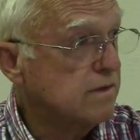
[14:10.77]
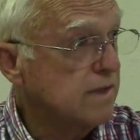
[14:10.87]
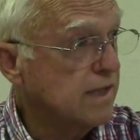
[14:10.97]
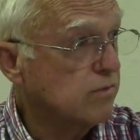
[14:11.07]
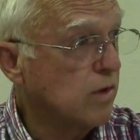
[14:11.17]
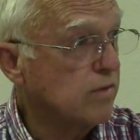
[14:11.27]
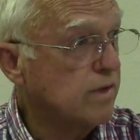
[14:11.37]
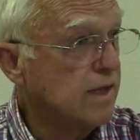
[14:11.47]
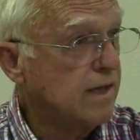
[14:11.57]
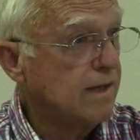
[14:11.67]
end quote.
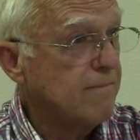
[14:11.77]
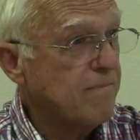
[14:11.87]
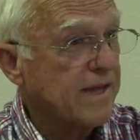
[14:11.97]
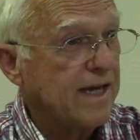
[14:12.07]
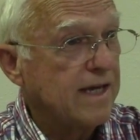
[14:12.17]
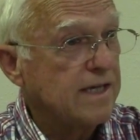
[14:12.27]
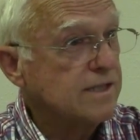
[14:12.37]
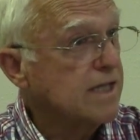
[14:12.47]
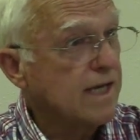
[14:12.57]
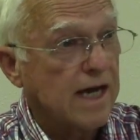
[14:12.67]
He said,